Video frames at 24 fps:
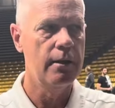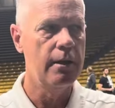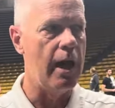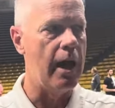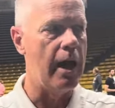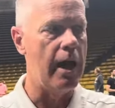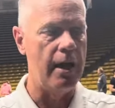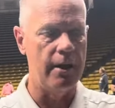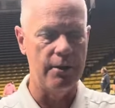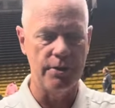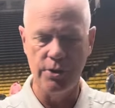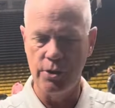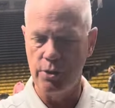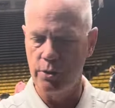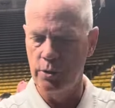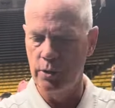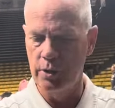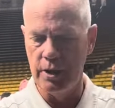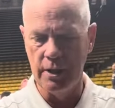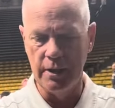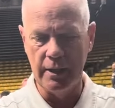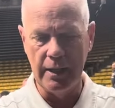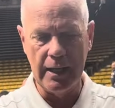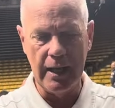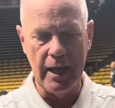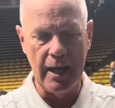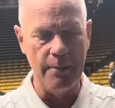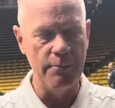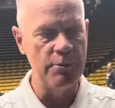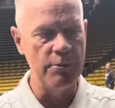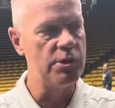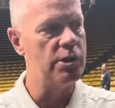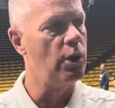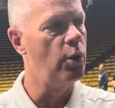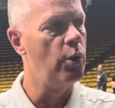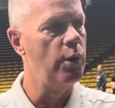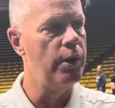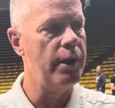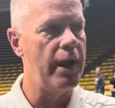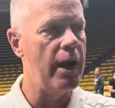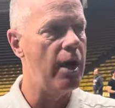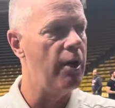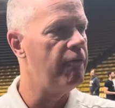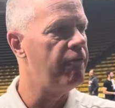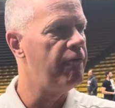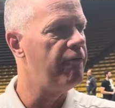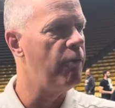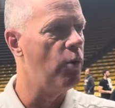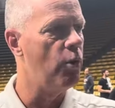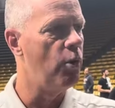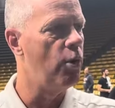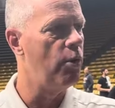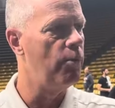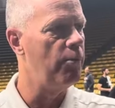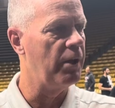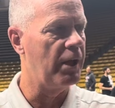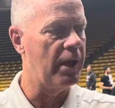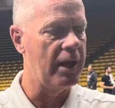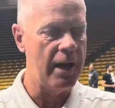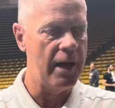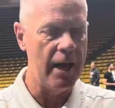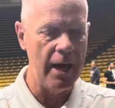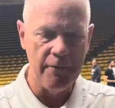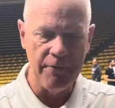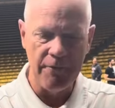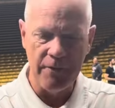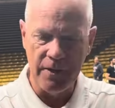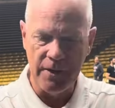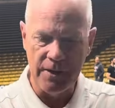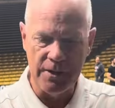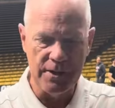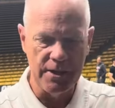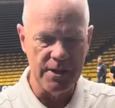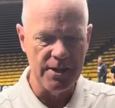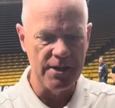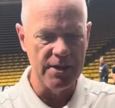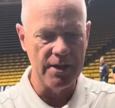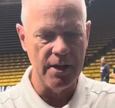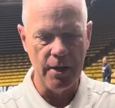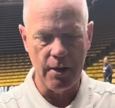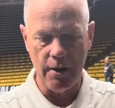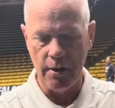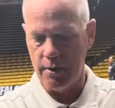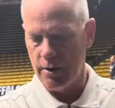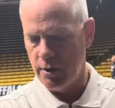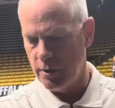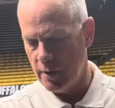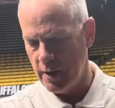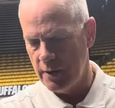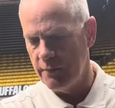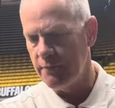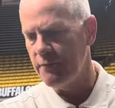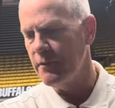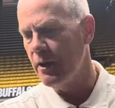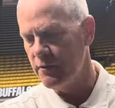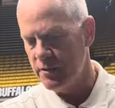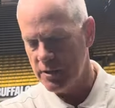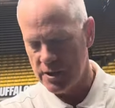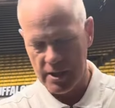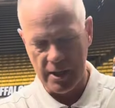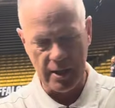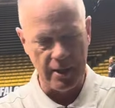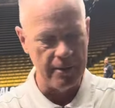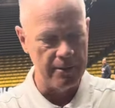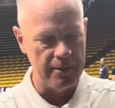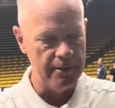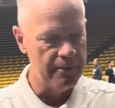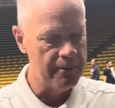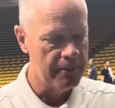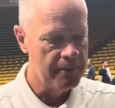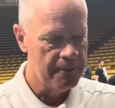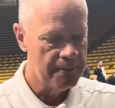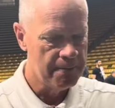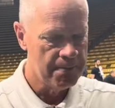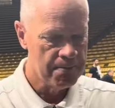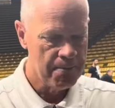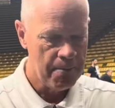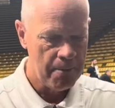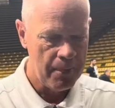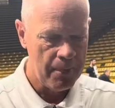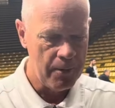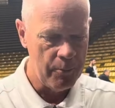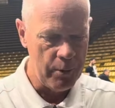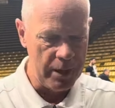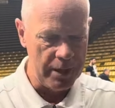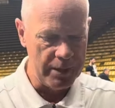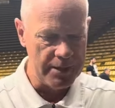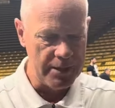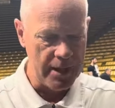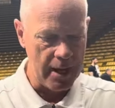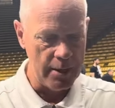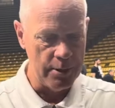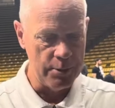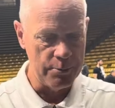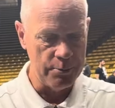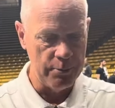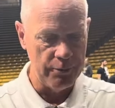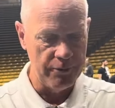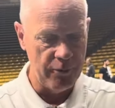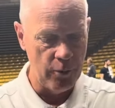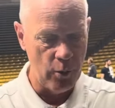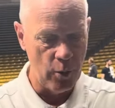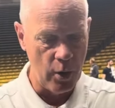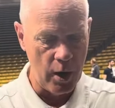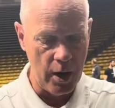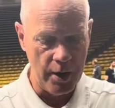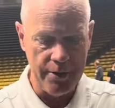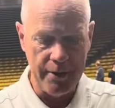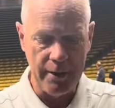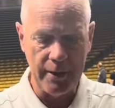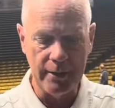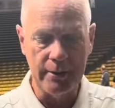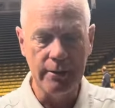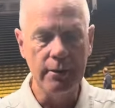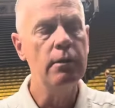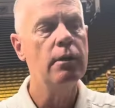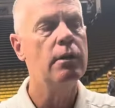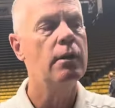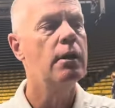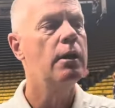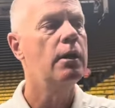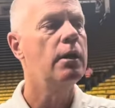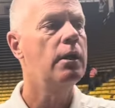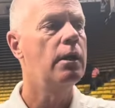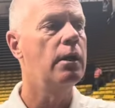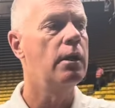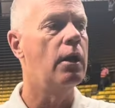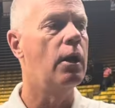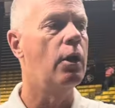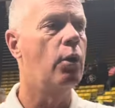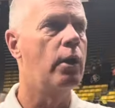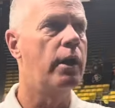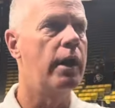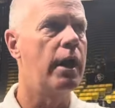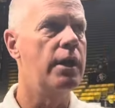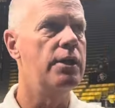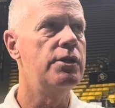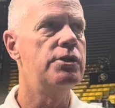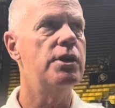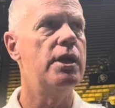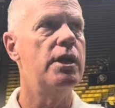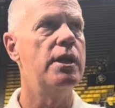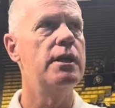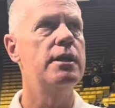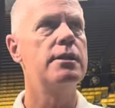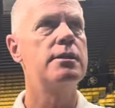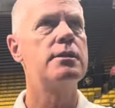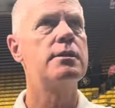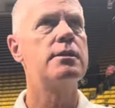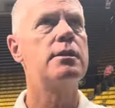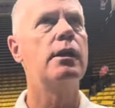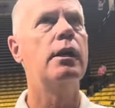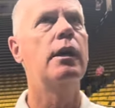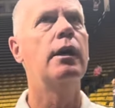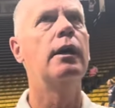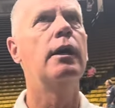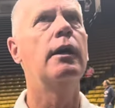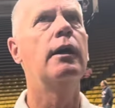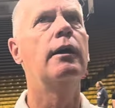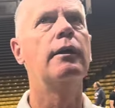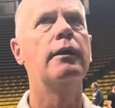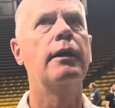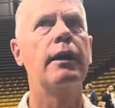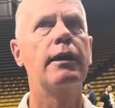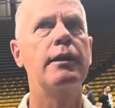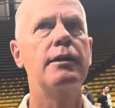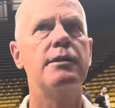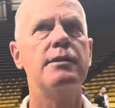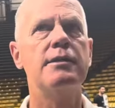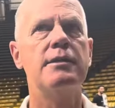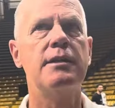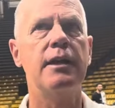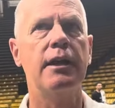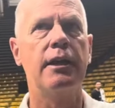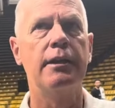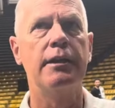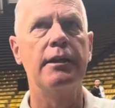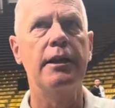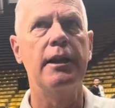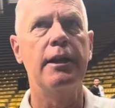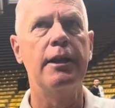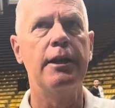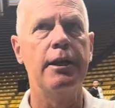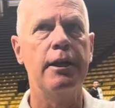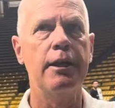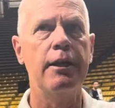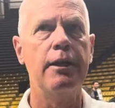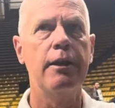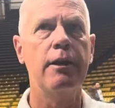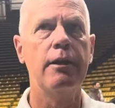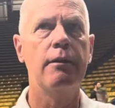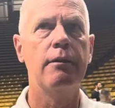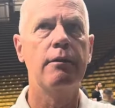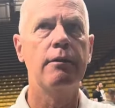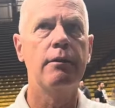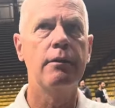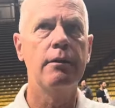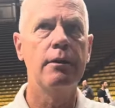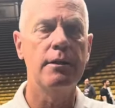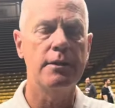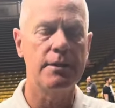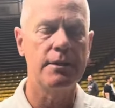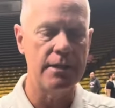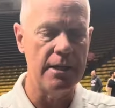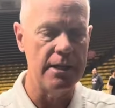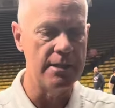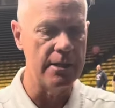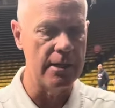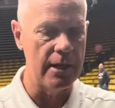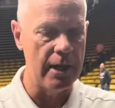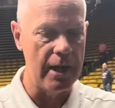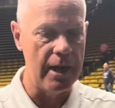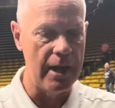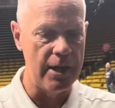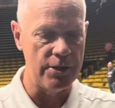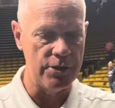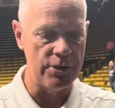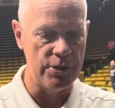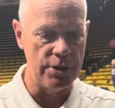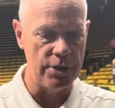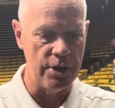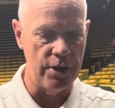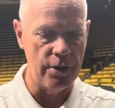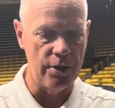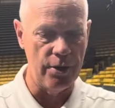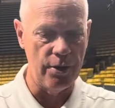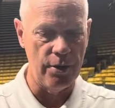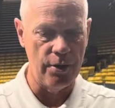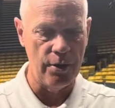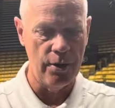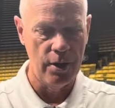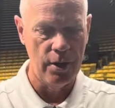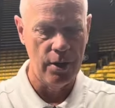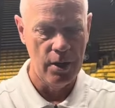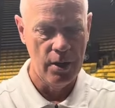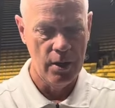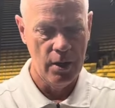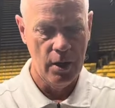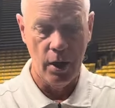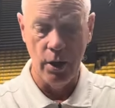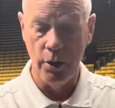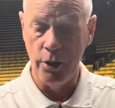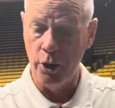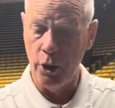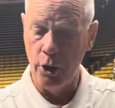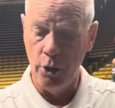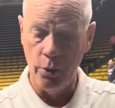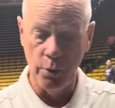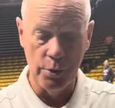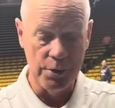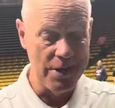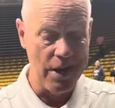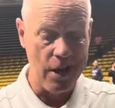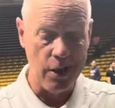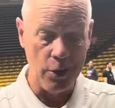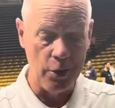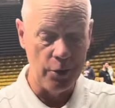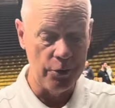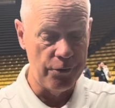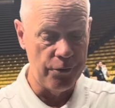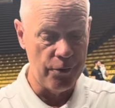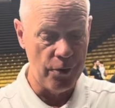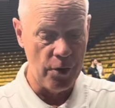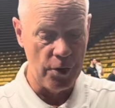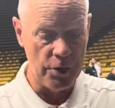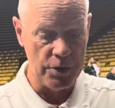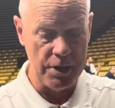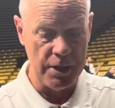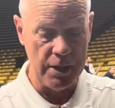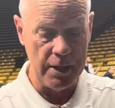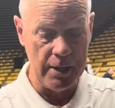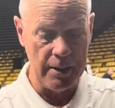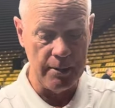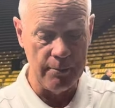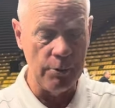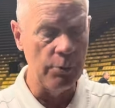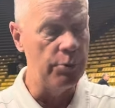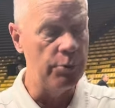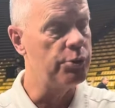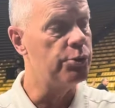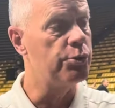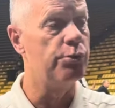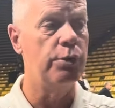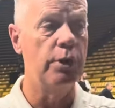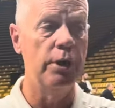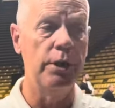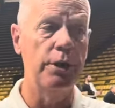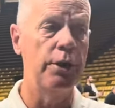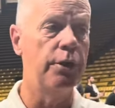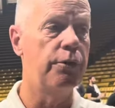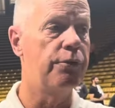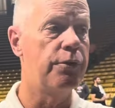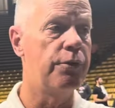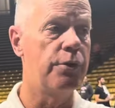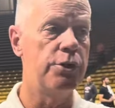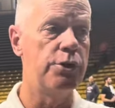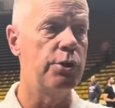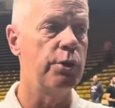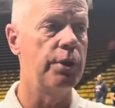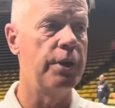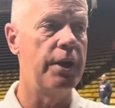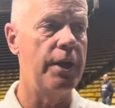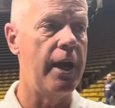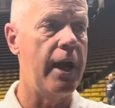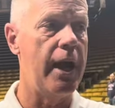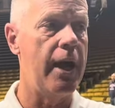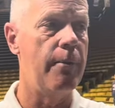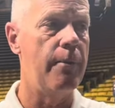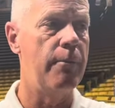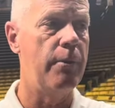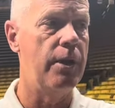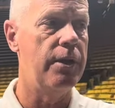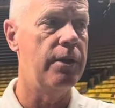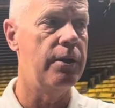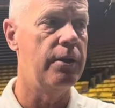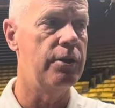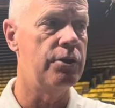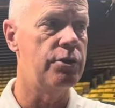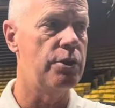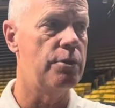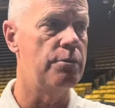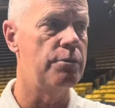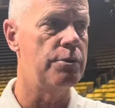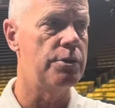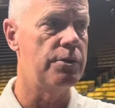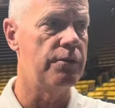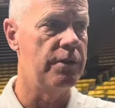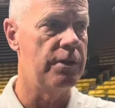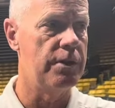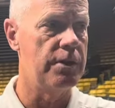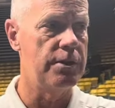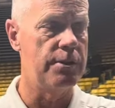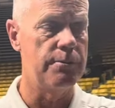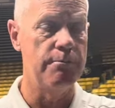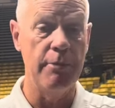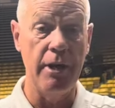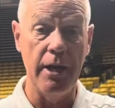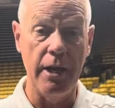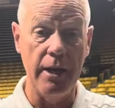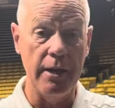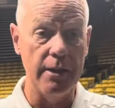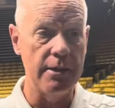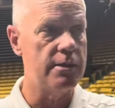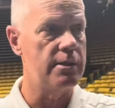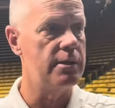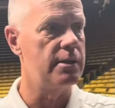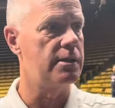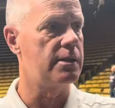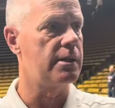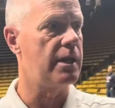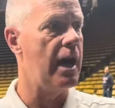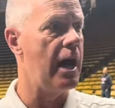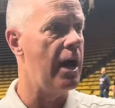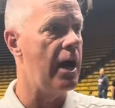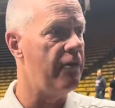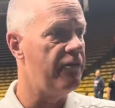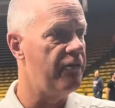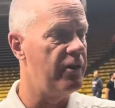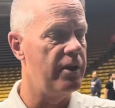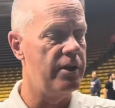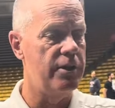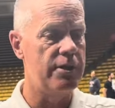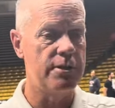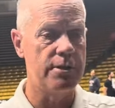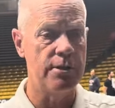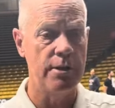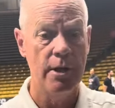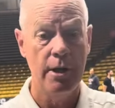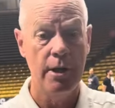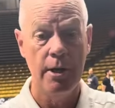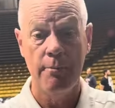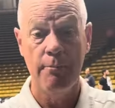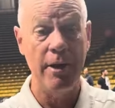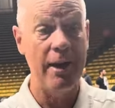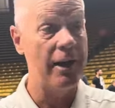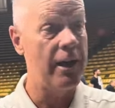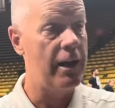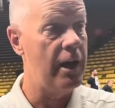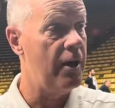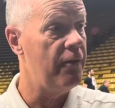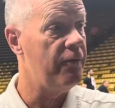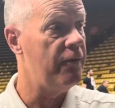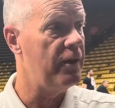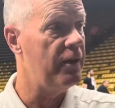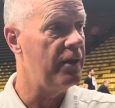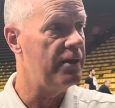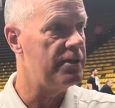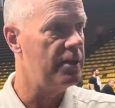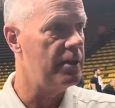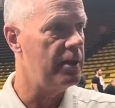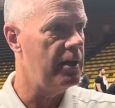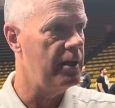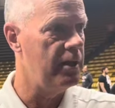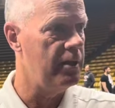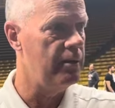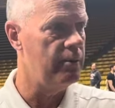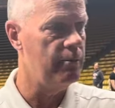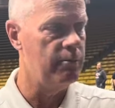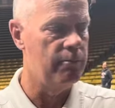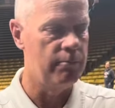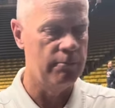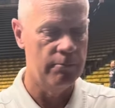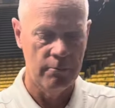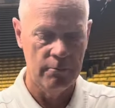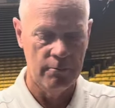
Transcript: Yeah, Julian, the game's slowing down for him. The confidence is there. I've said it many times before. I think, KJ's getting sick at the end of the season last year. Although it was not good for our team, it was really good for Julian Hamlin in terms of his minutes, his confidence, my confidence in him.